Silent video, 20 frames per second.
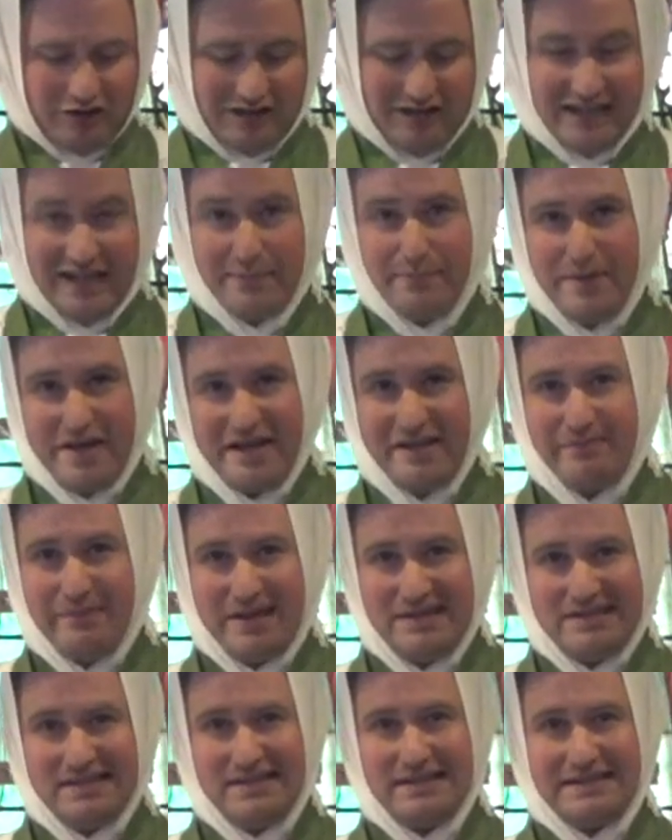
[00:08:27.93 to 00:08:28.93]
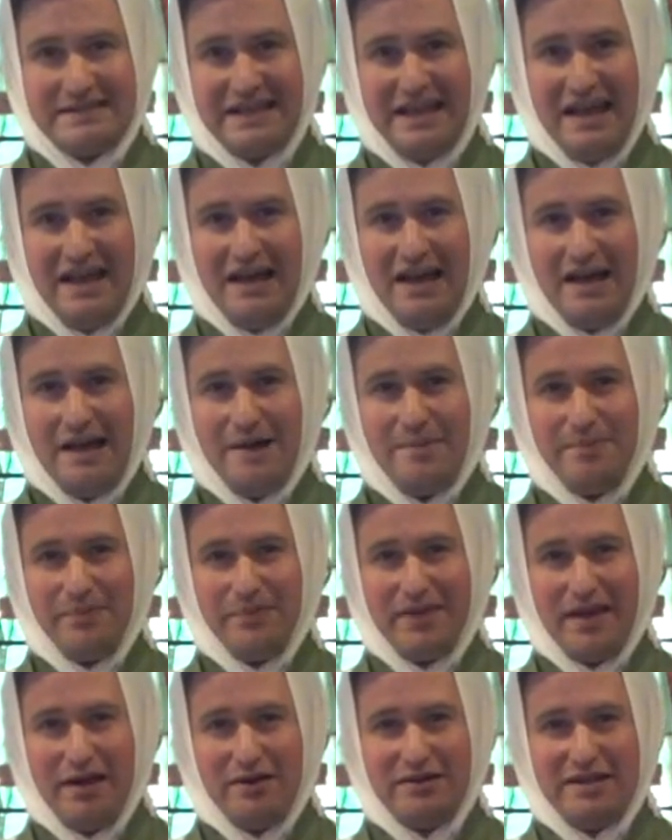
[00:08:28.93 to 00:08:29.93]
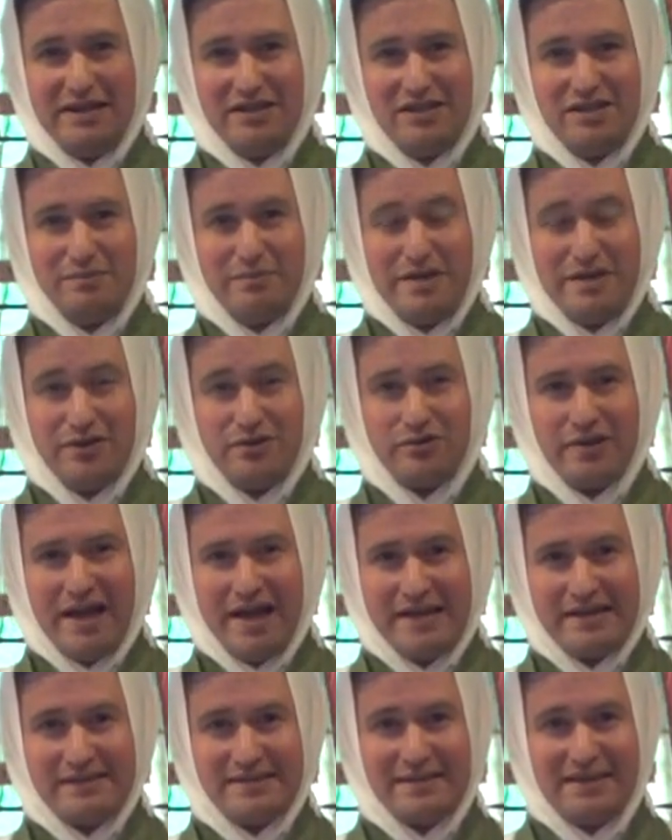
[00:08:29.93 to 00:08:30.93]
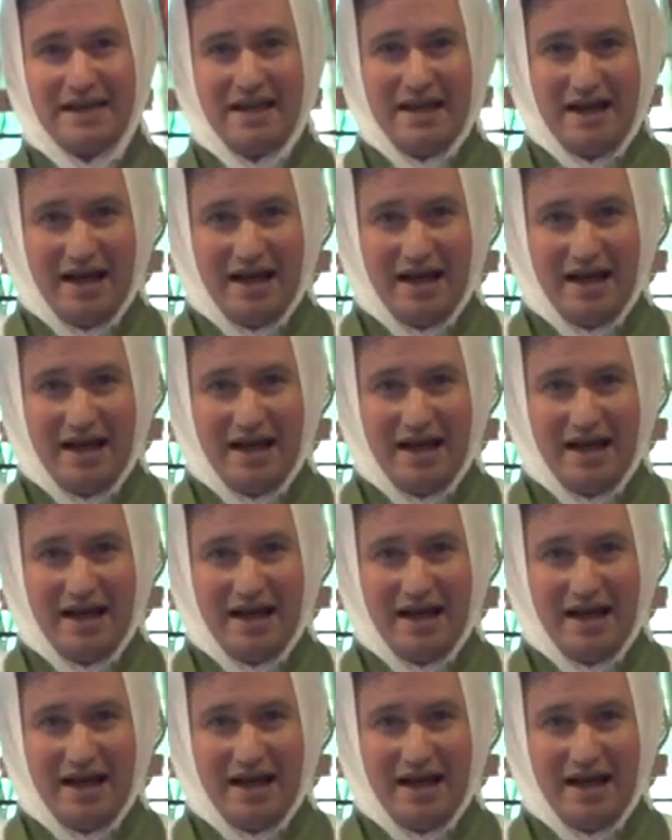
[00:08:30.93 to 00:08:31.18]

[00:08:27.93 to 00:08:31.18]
or clean up any messes um, that needed to be addressed.